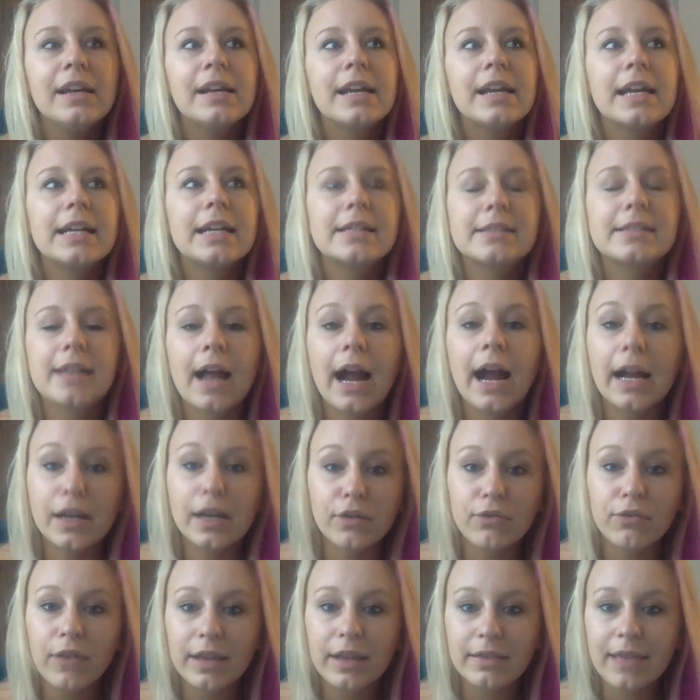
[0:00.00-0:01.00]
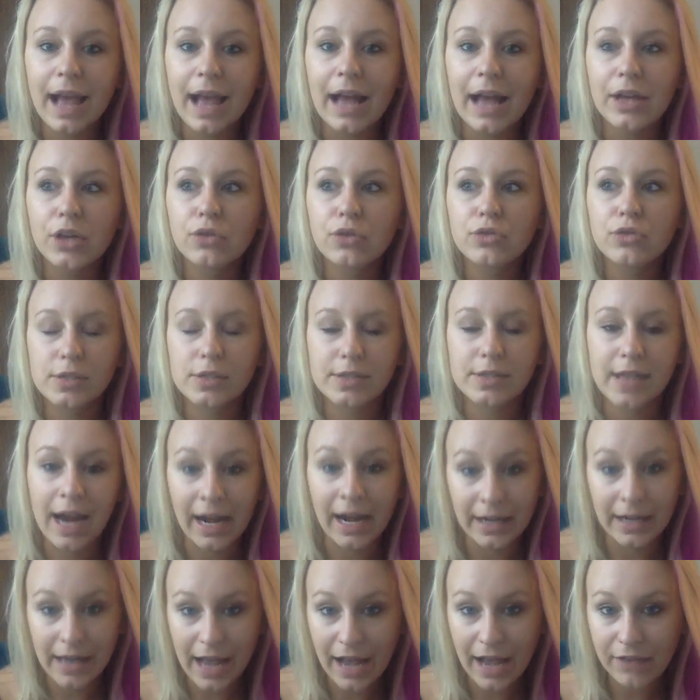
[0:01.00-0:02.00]
It's kind of like that. You just
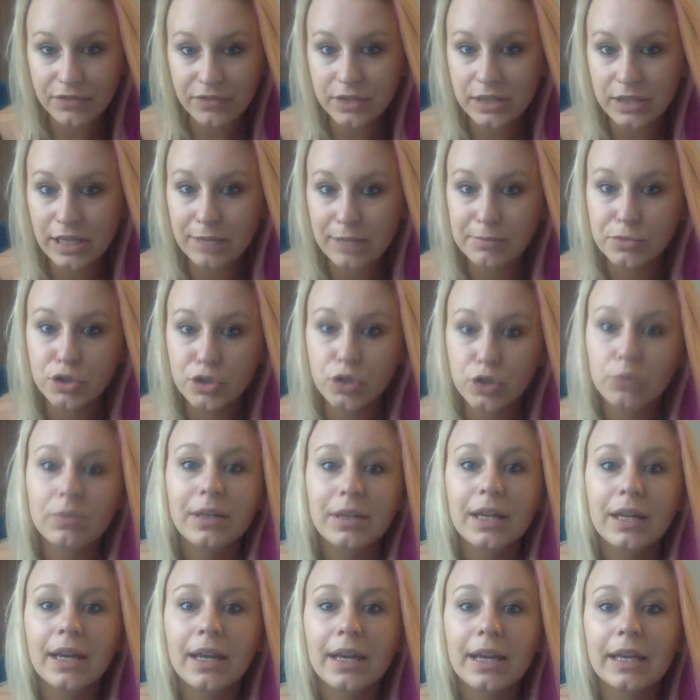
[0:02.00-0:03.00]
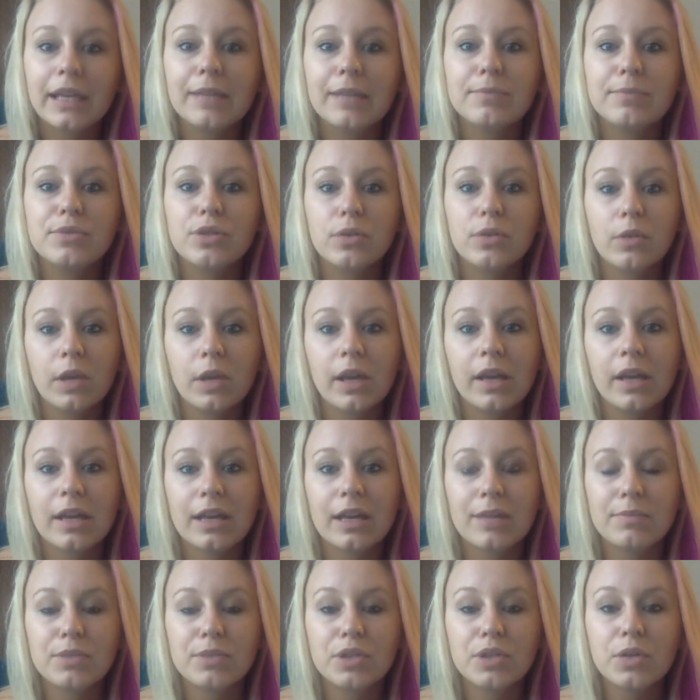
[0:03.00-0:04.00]
kind of have to keep doing it and keep doing it,
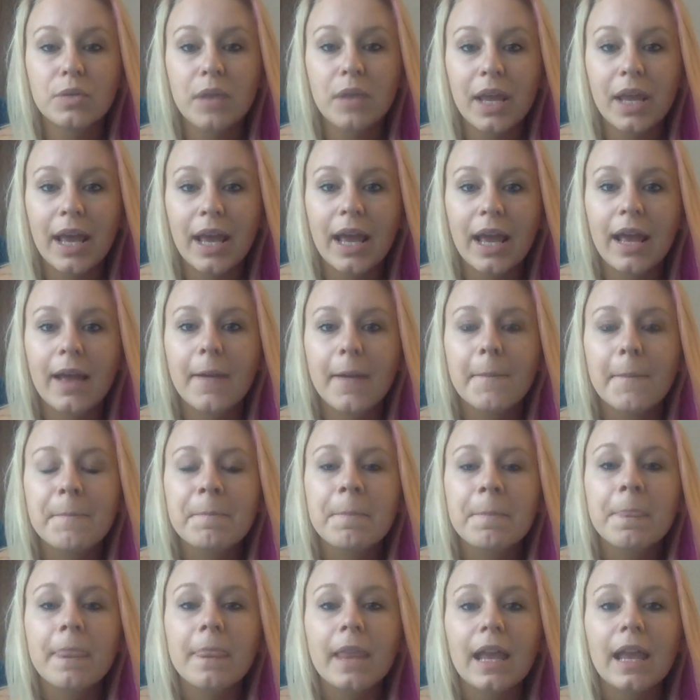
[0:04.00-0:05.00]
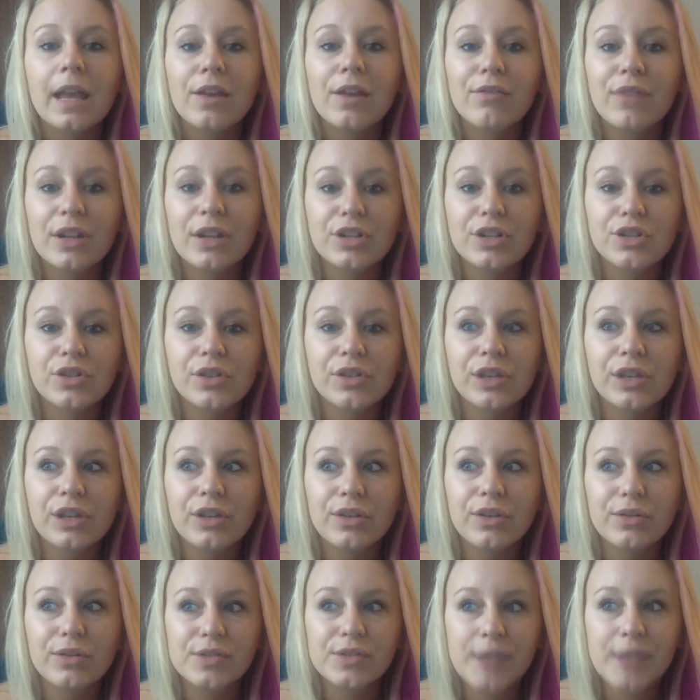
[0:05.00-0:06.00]
keep doing it. And eventually
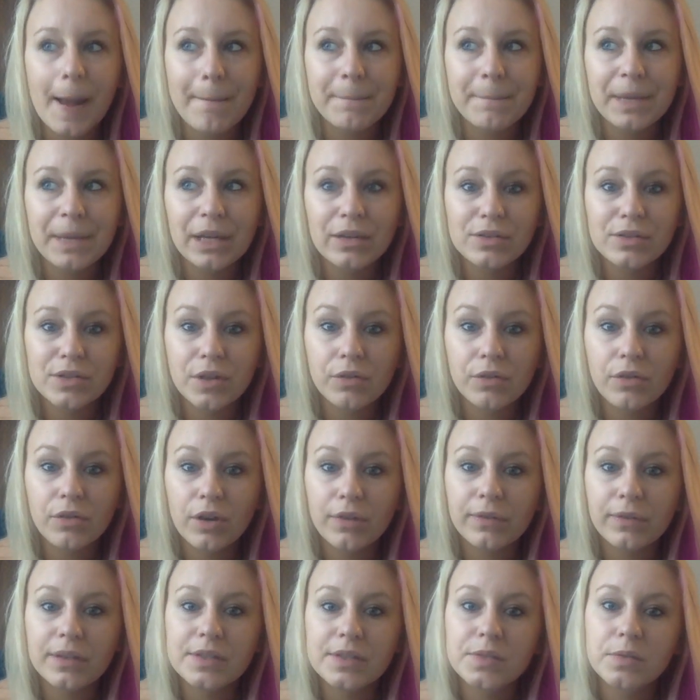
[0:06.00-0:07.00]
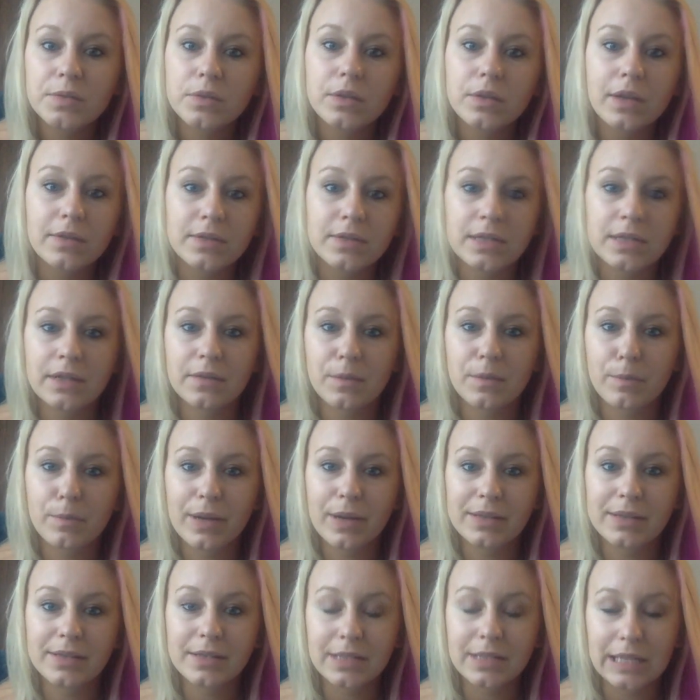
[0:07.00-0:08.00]
you stop being so nervous when you have to give a
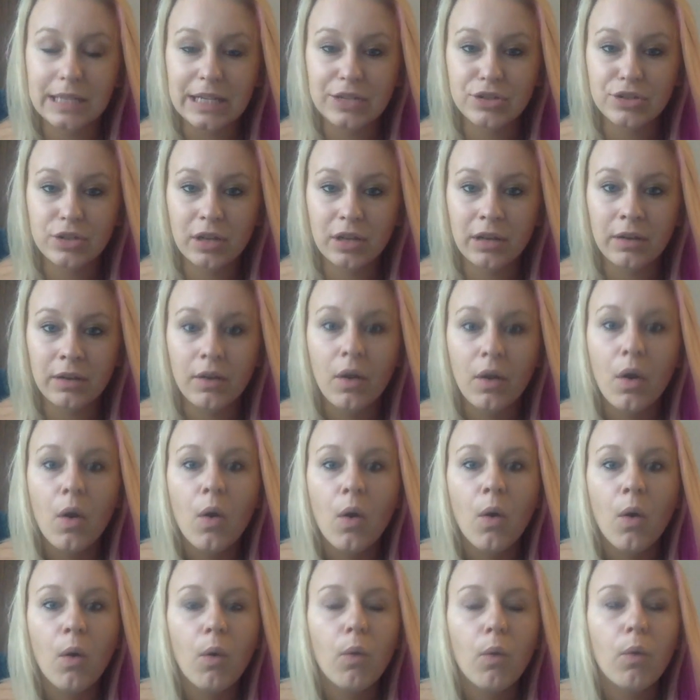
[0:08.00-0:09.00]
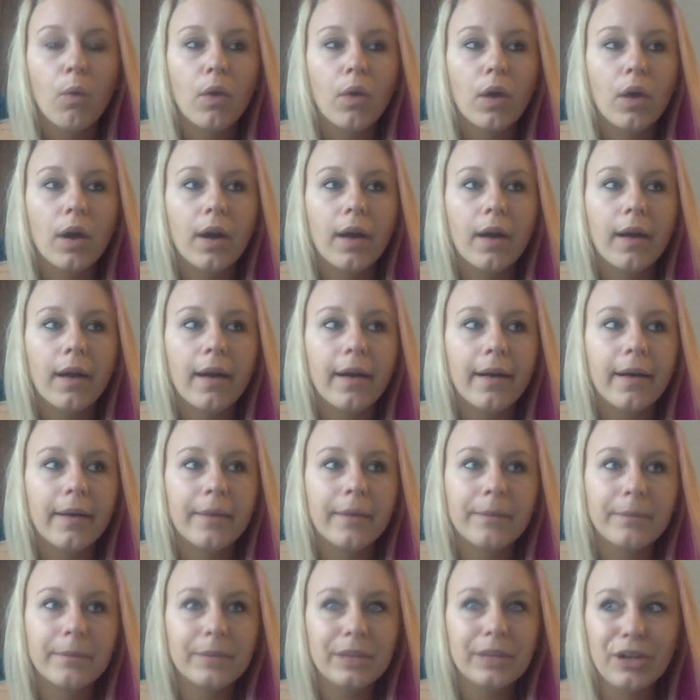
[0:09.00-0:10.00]
presentation. Or,
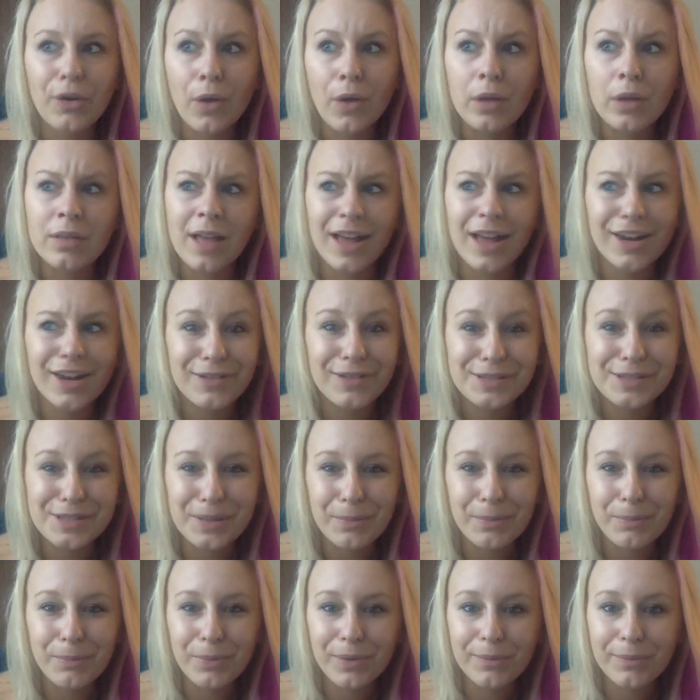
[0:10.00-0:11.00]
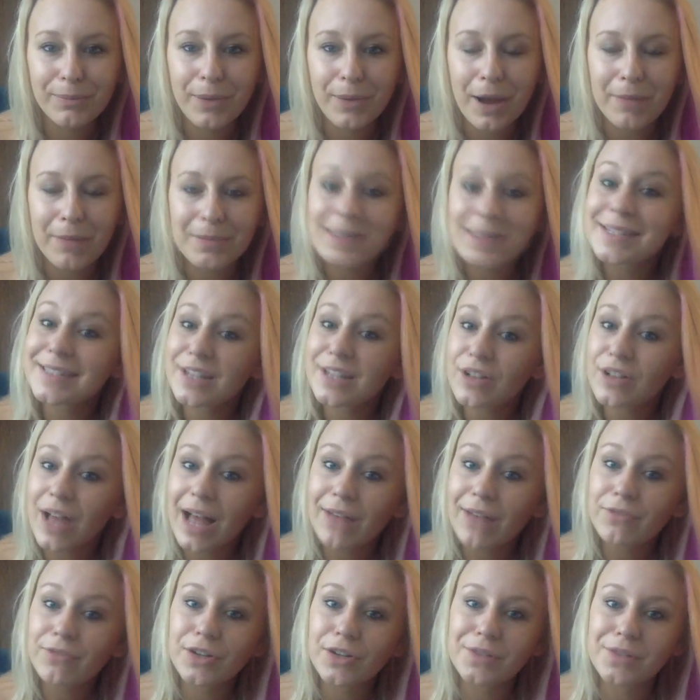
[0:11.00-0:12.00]
a lot of us are probably still
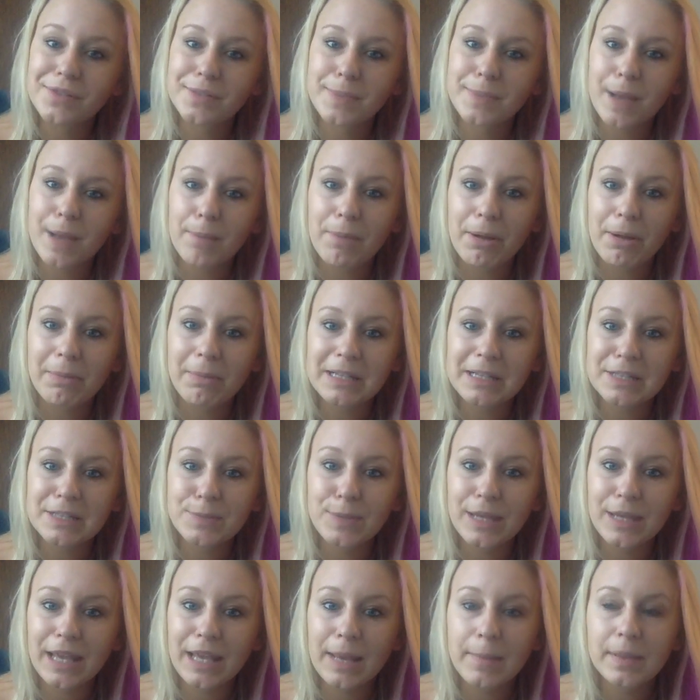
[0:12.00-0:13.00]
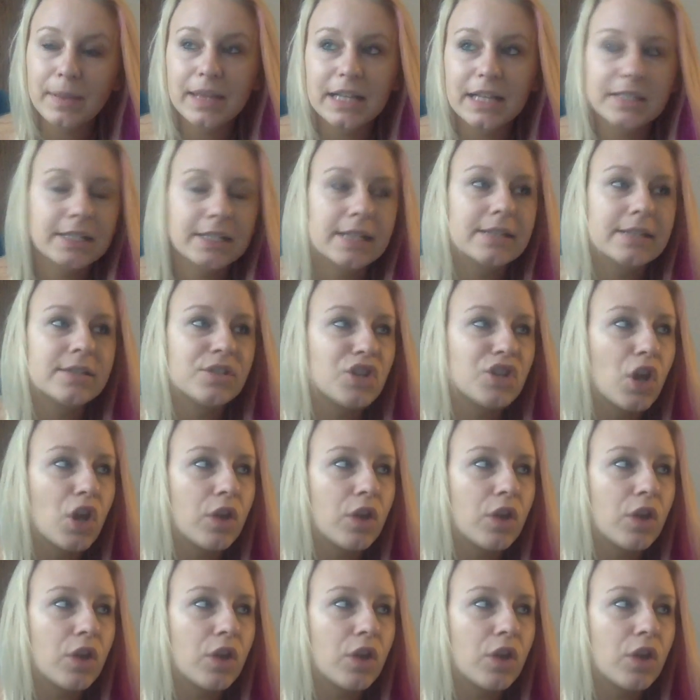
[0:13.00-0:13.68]
have nerves about public speaking, but that's because